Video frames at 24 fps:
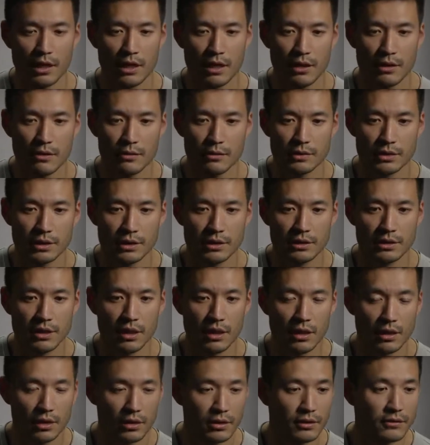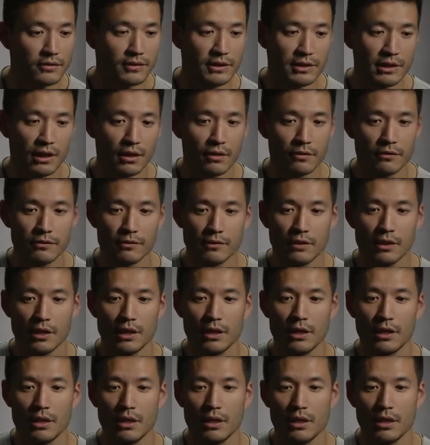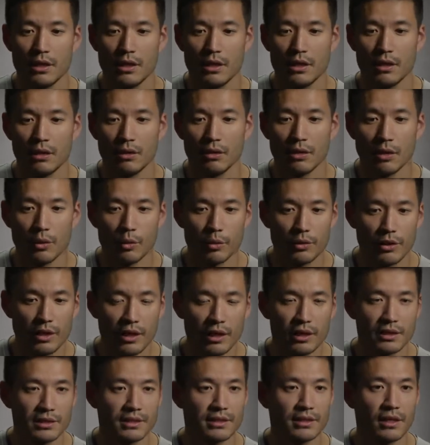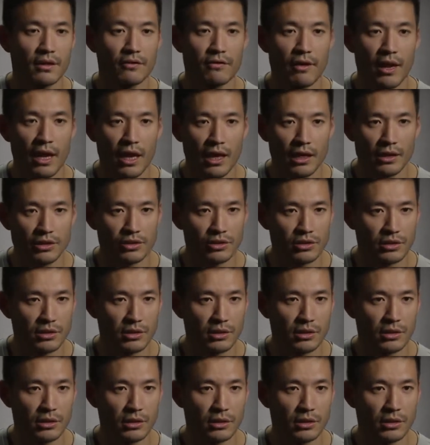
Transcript: There was a ton of self-loathing and self-hatred.